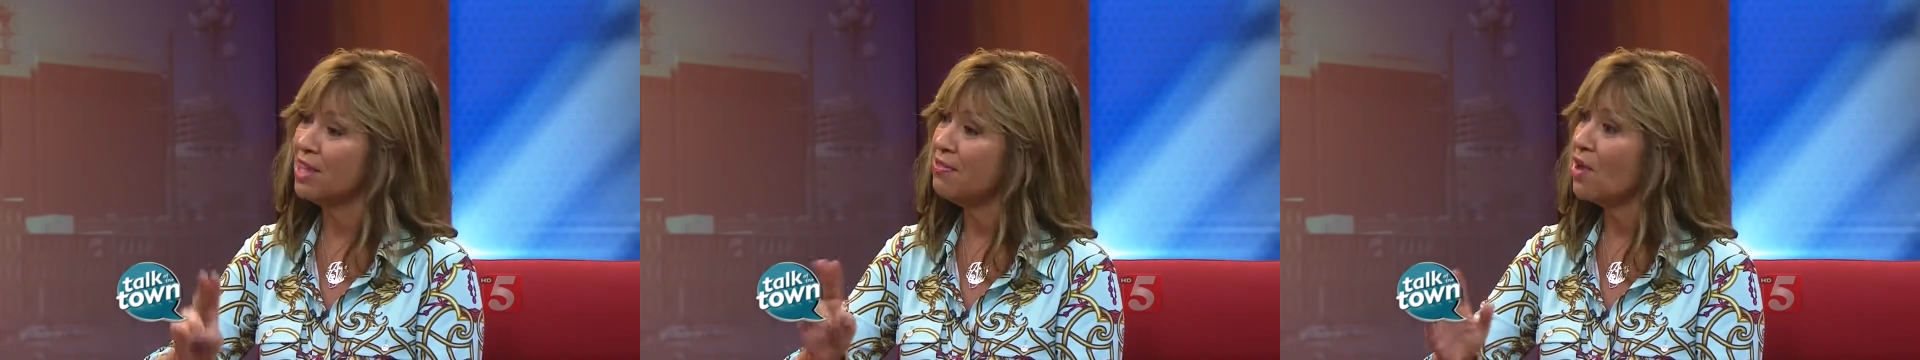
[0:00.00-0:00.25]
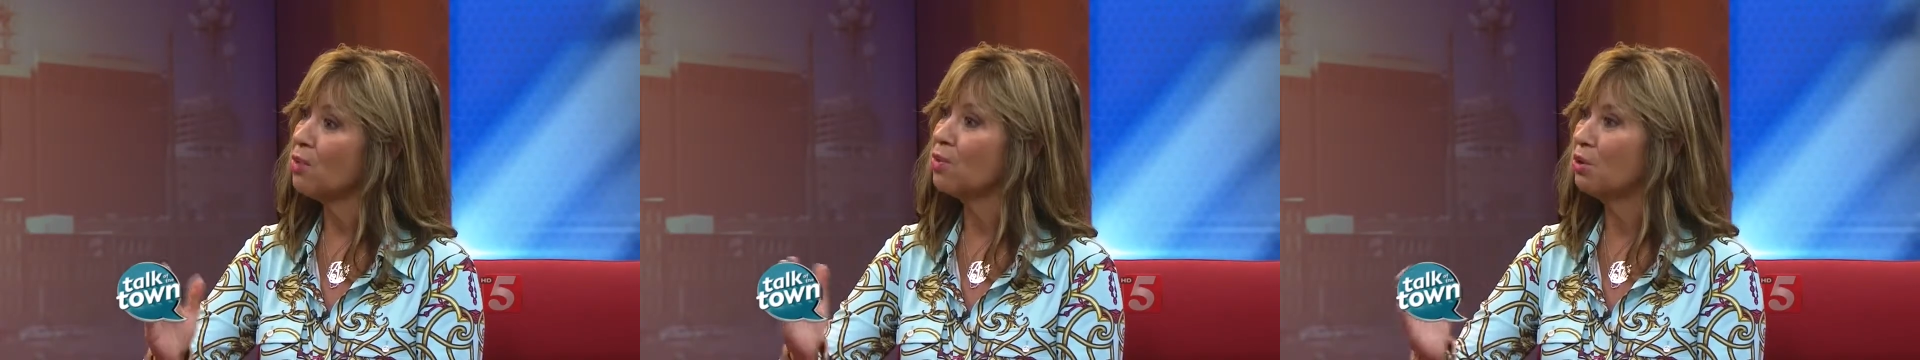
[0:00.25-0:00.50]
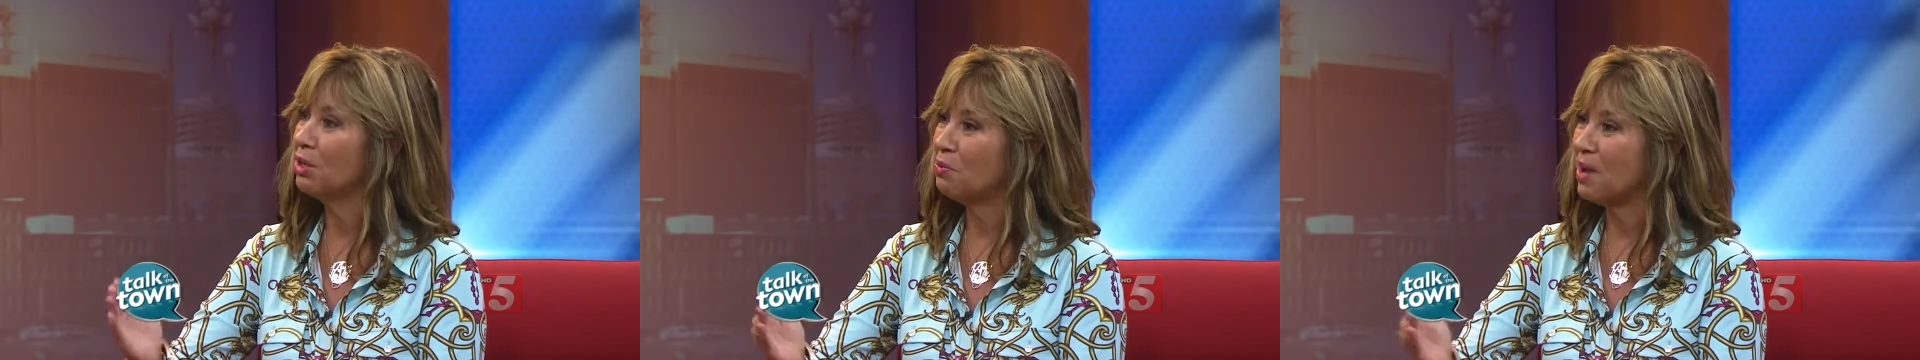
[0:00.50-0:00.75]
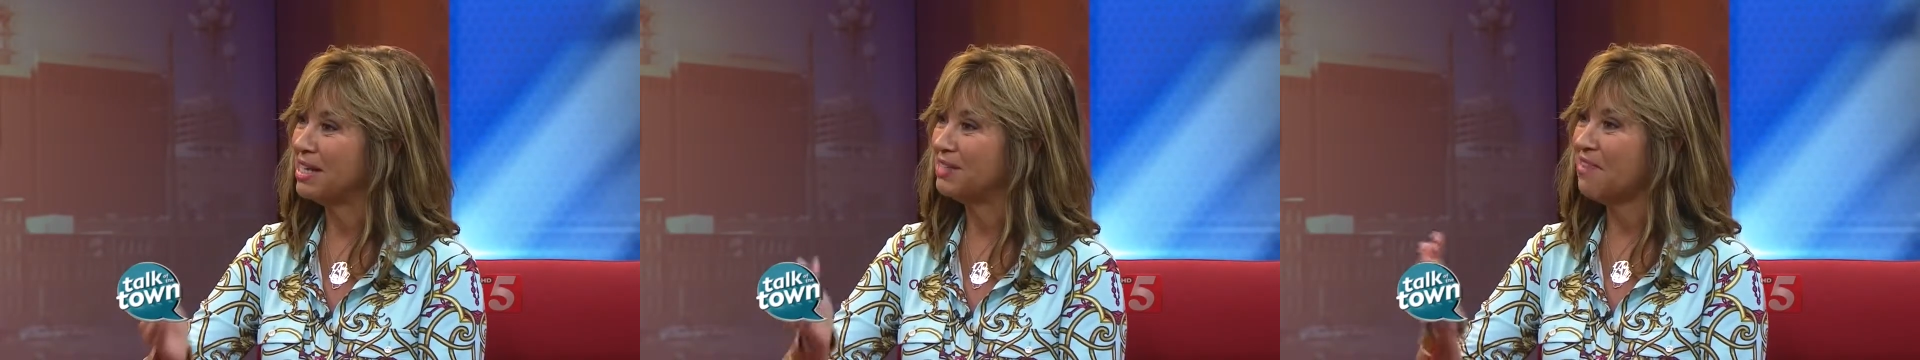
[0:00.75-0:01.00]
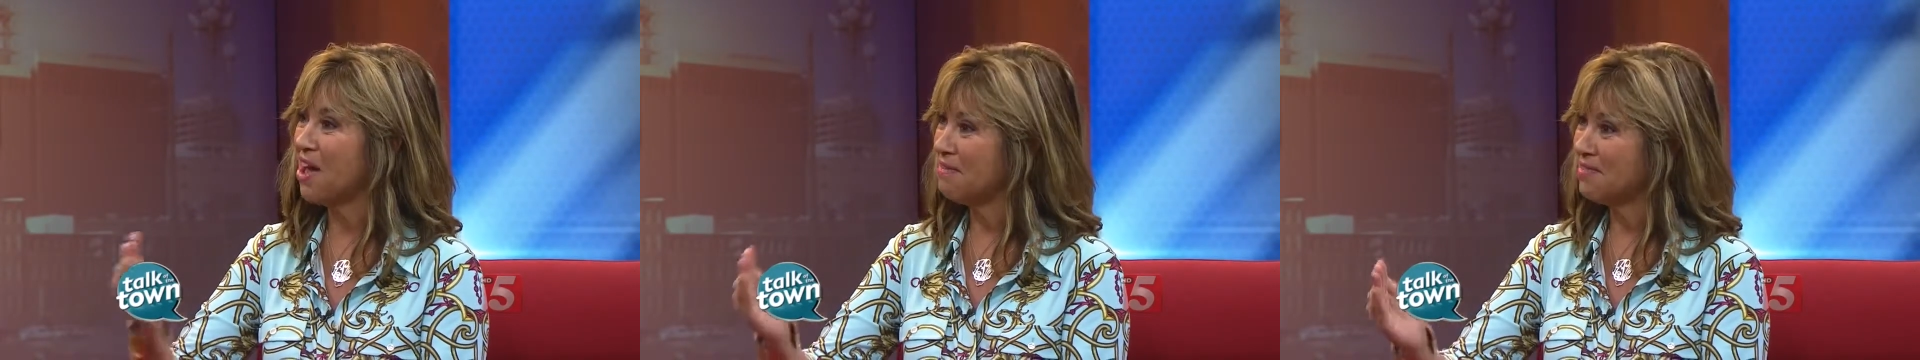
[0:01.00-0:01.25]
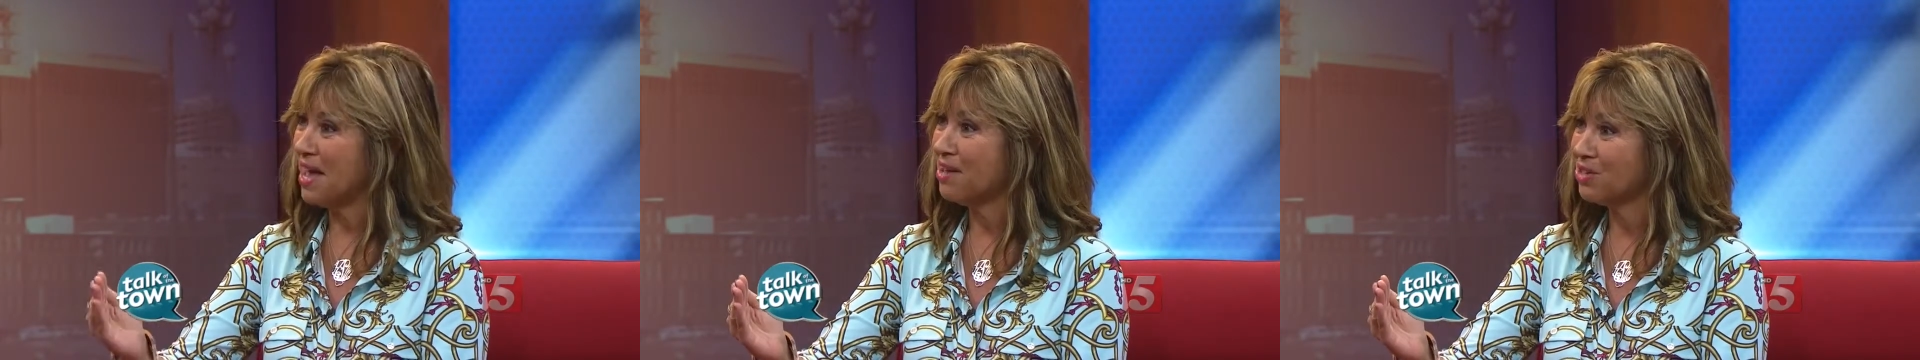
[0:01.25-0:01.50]
They thought it would only raise
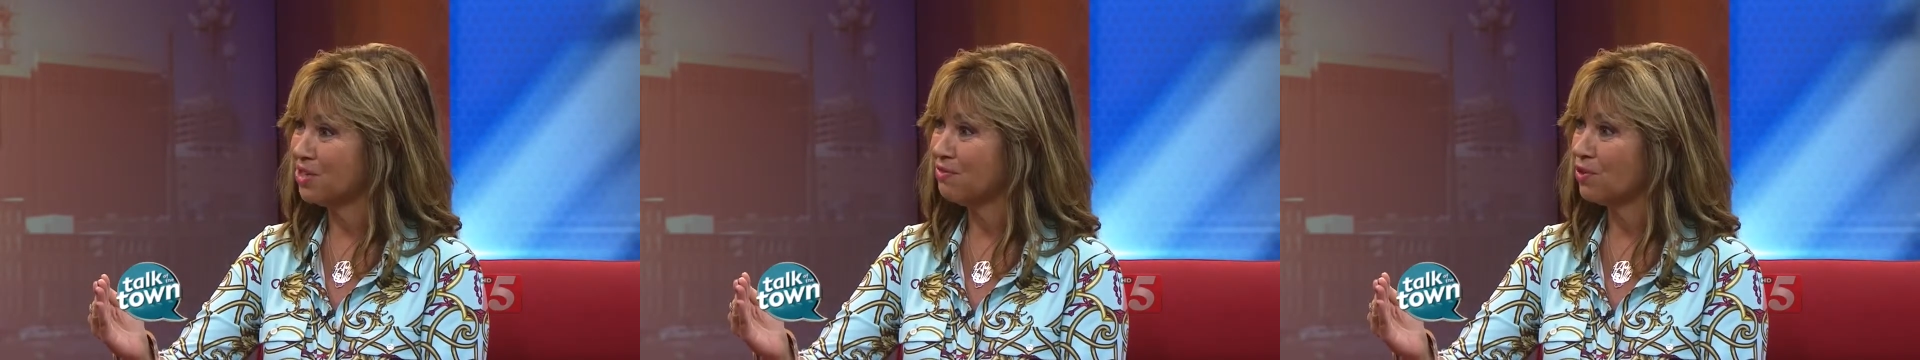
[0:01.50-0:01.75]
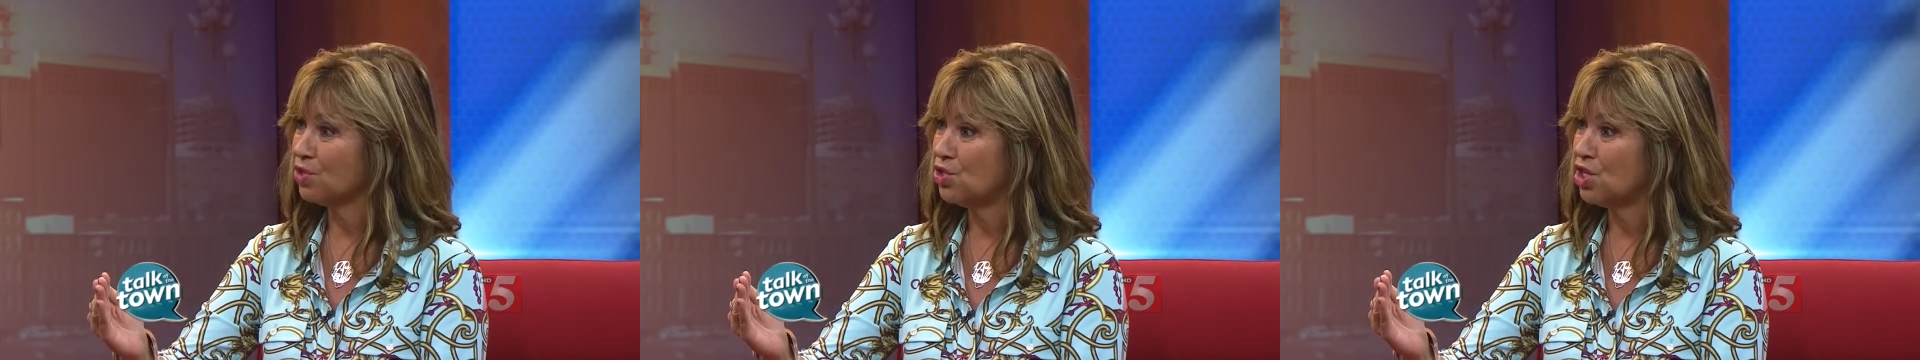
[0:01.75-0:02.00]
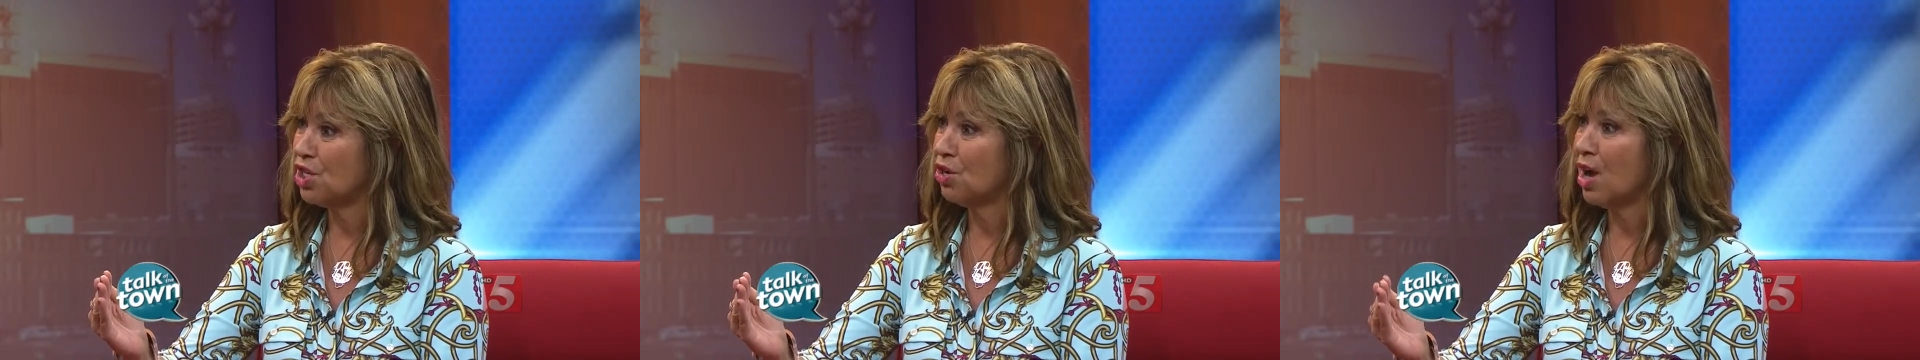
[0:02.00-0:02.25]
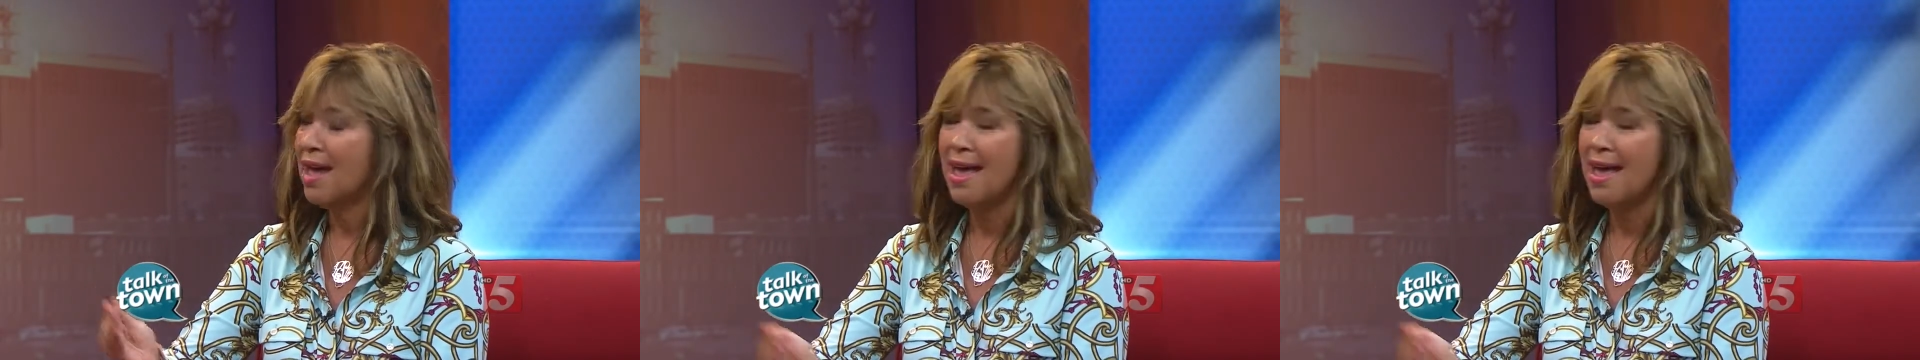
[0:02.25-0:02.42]
5,000 the first year.